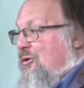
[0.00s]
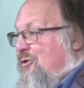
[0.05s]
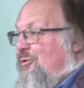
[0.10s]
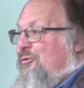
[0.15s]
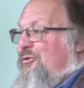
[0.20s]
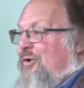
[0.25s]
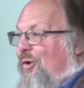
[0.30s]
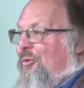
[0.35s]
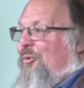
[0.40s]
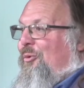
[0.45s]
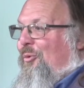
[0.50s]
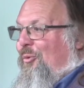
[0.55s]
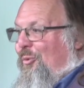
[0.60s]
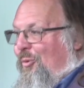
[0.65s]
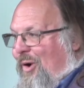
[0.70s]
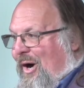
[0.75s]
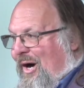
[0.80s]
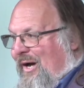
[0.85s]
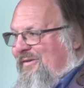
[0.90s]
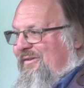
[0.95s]
You don't
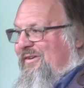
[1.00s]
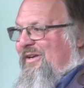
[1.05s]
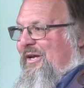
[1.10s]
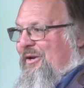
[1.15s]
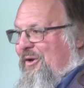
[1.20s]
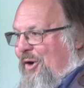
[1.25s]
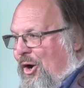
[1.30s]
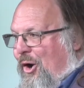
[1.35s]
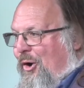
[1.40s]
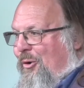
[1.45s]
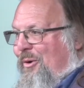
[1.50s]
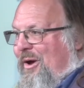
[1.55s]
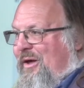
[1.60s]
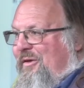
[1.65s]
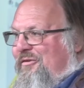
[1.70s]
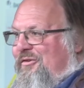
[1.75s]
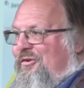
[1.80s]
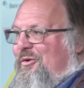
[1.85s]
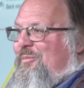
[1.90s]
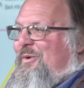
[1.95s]
want it
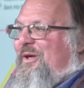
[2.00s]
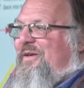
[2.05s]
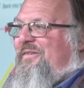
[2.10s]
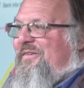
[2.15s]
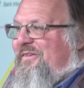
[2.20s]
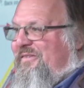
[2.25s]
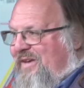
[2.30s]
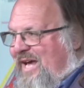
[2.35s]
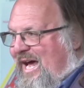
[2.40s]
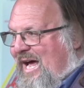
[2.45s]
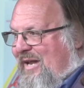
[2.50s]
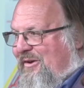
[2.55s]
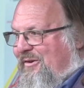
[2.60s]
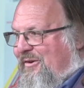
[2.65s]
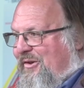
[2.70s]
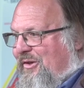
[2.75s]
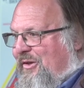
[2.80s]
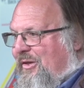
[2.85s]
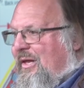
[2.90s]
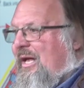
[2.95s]
always to be
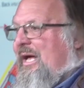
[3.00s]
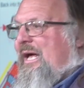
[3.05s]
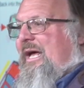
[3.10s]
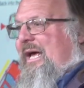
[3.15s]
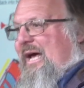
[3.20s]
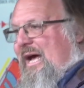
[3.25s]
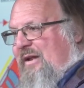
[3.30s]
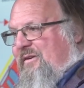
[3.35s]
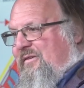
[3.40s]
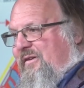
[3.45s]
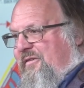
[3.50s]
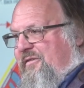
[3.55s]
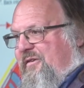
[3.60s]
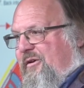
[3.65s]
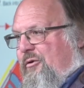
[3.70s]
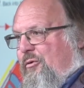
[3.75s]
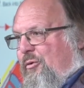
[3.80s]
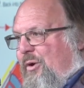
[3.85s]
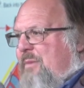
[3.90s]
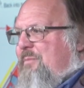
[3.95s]
scandal and
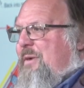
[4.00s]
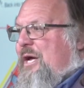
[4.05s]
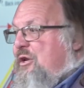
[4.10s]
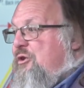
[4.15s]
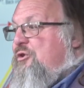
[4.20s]
disagreement,